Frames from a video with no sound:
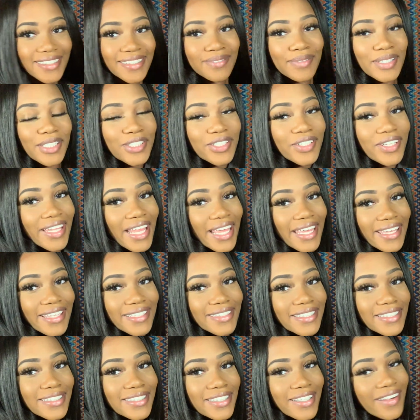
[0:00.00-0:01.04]
Make sure you like and
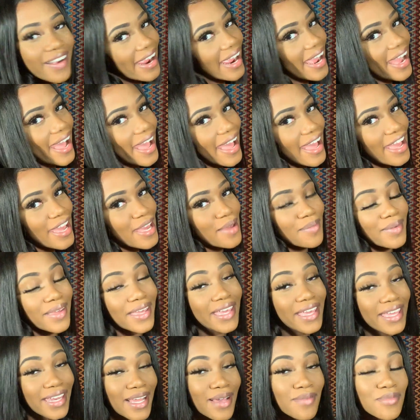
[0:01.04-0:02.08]
subscribe,
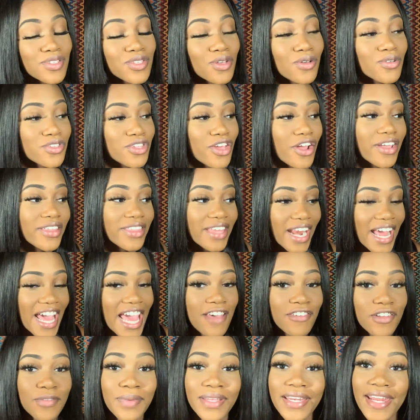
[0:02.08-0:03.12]
and I'm so sorry that I
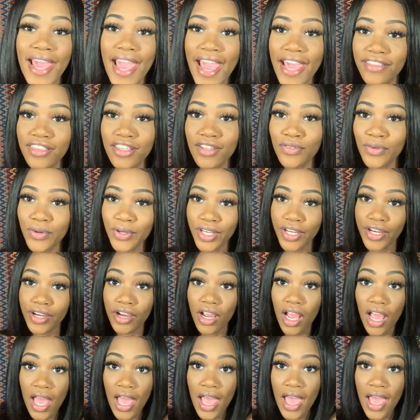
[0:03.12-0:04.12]
haven't been active on here.